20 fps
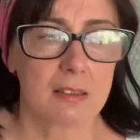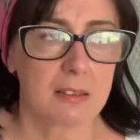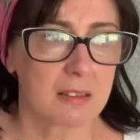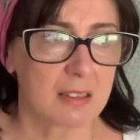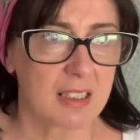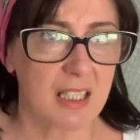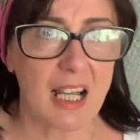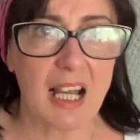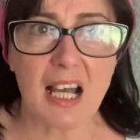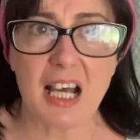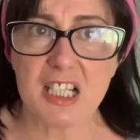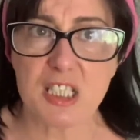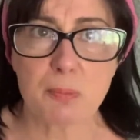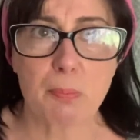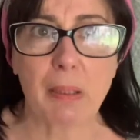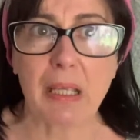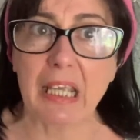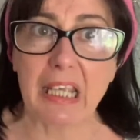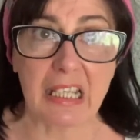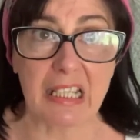cat
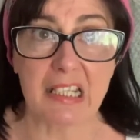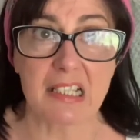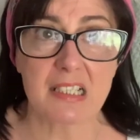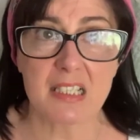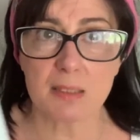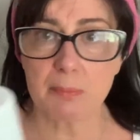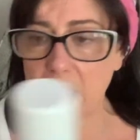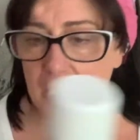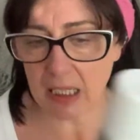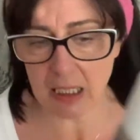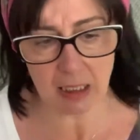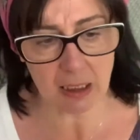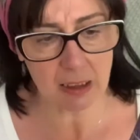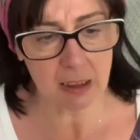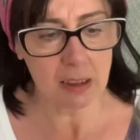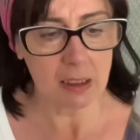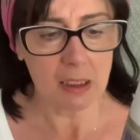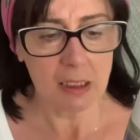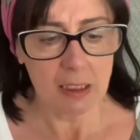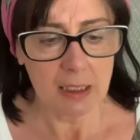pee smell.
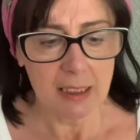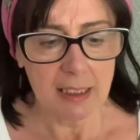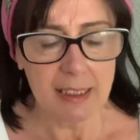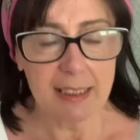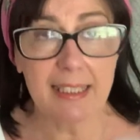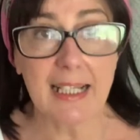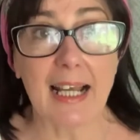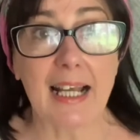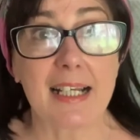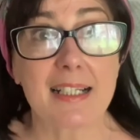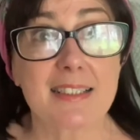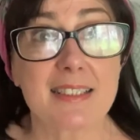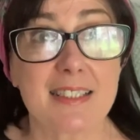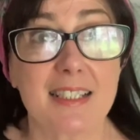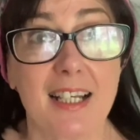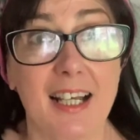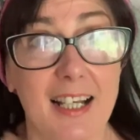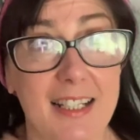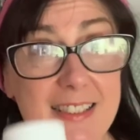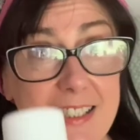Yes,
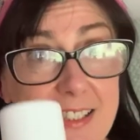so